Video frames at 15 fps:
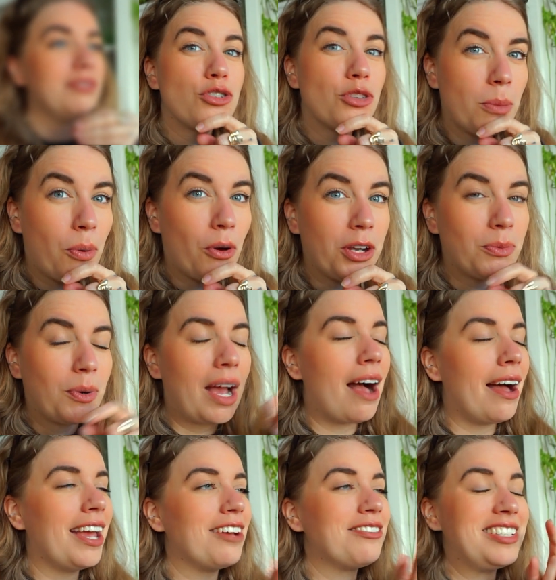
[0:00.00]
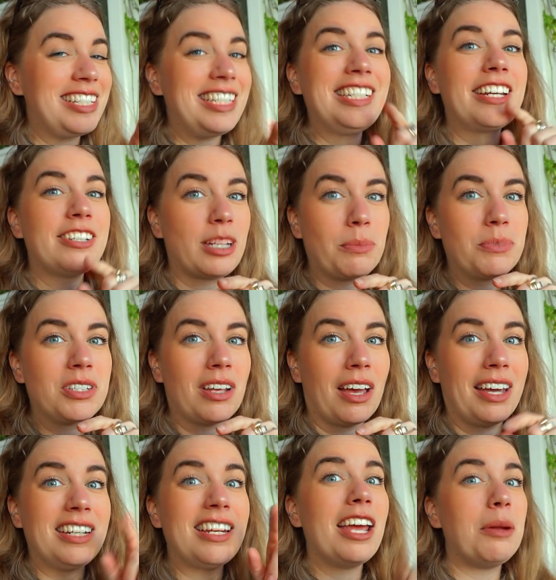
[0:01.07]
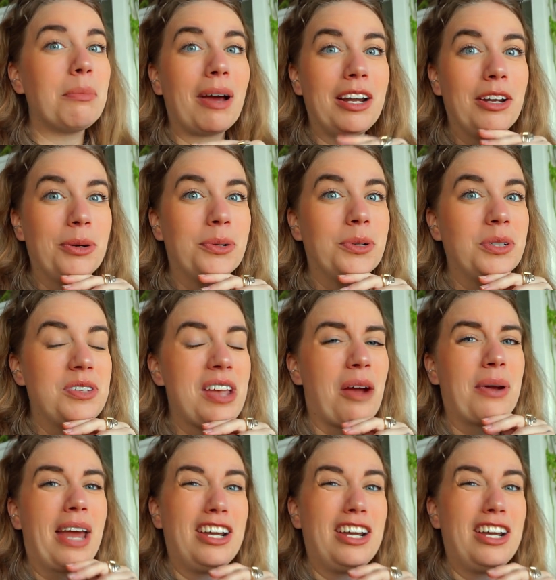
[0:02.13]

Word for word: to the point where I have seen a dump site in my local town.